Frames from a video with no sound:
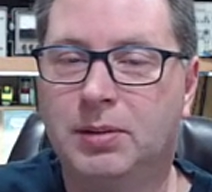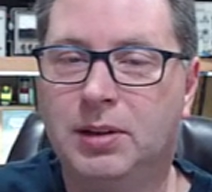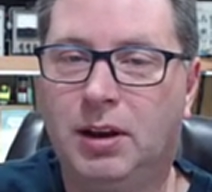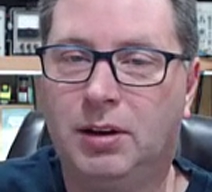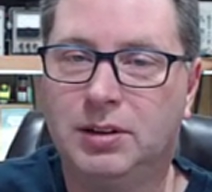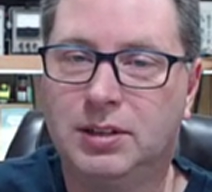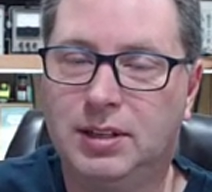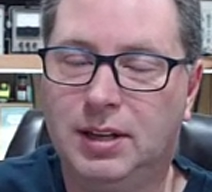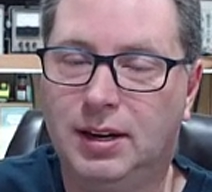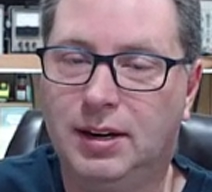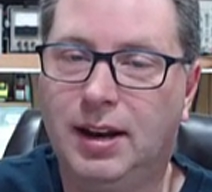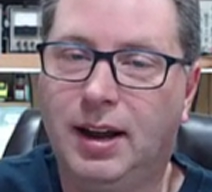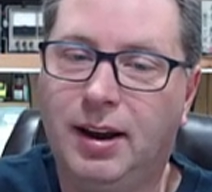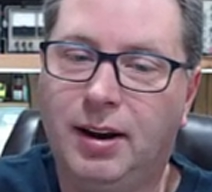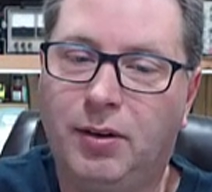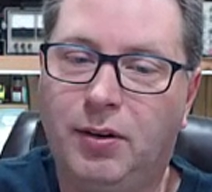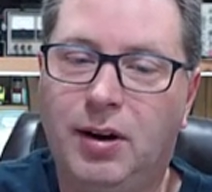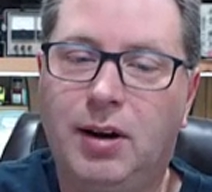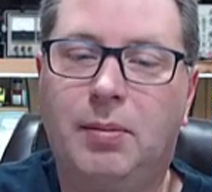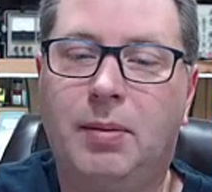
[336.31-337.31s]
toss that
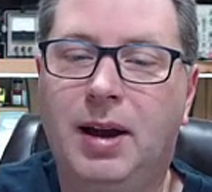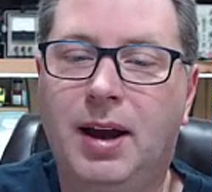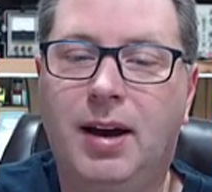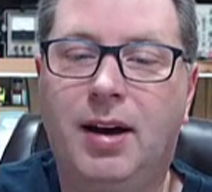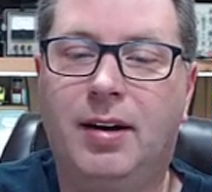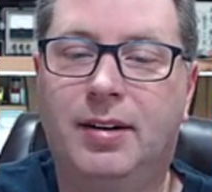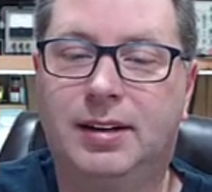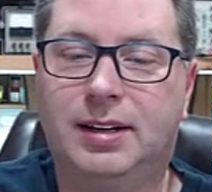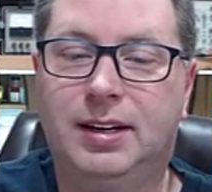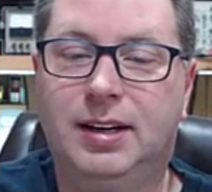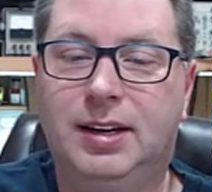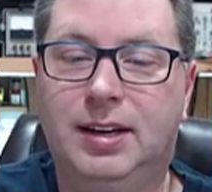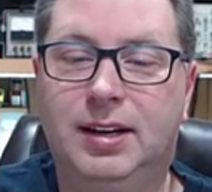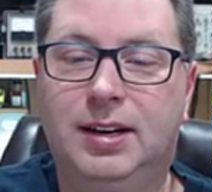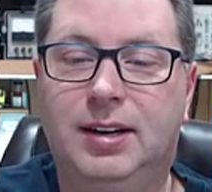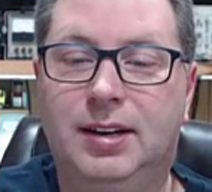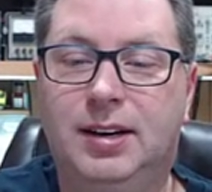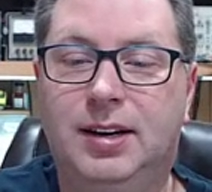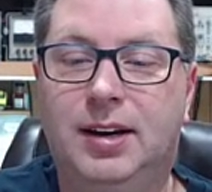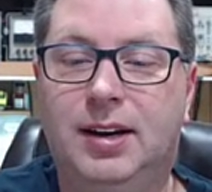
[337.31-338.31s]
diagram out
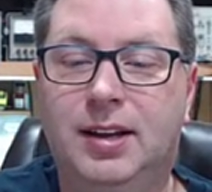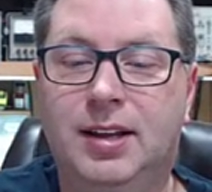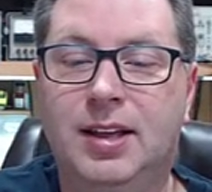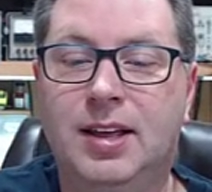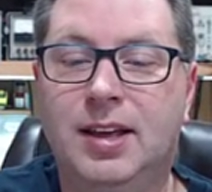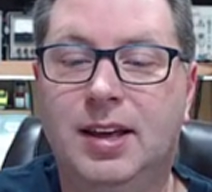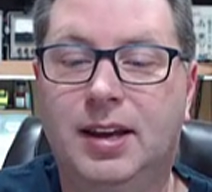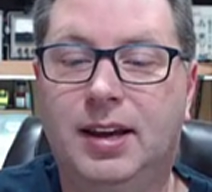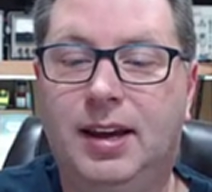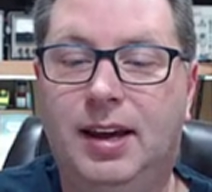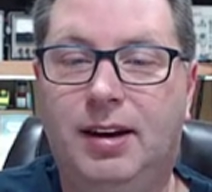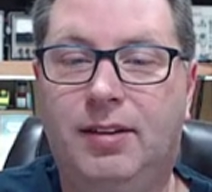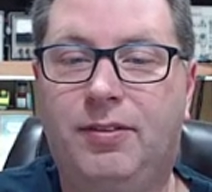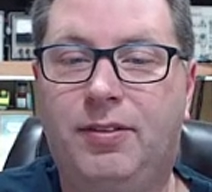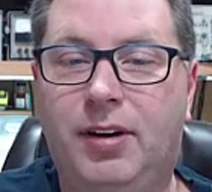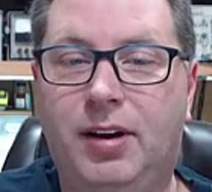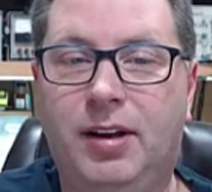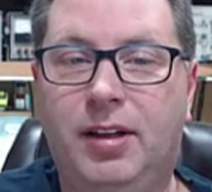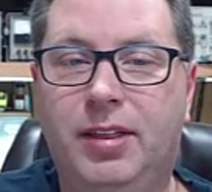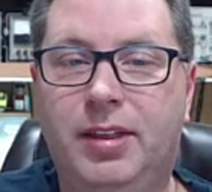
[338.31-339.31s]
and kind of
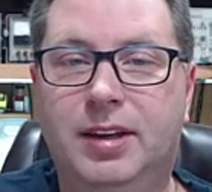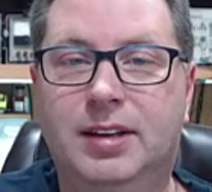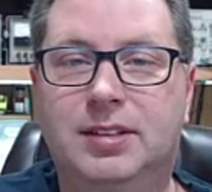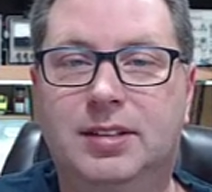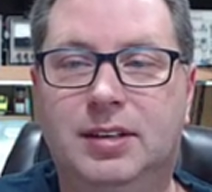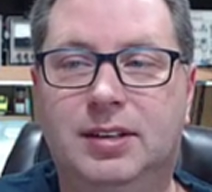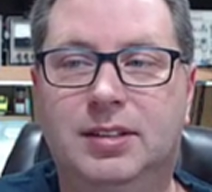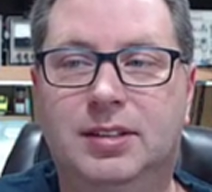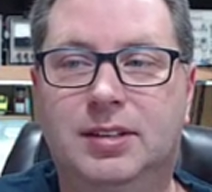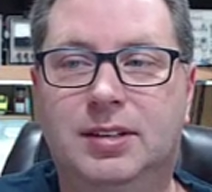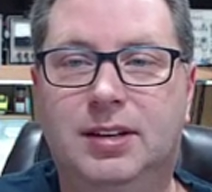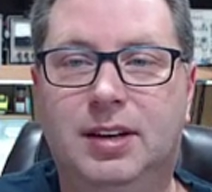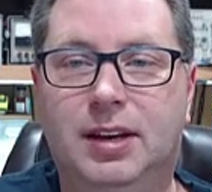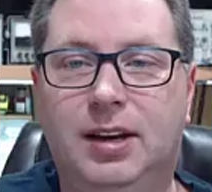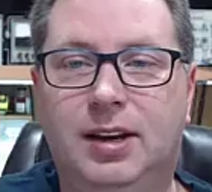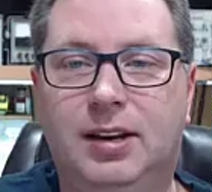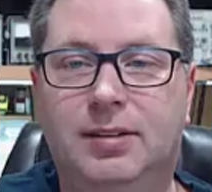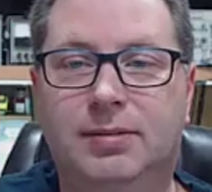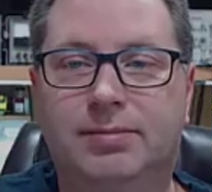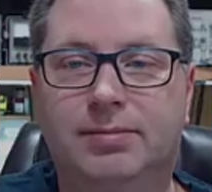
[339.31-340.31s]
follow this instead.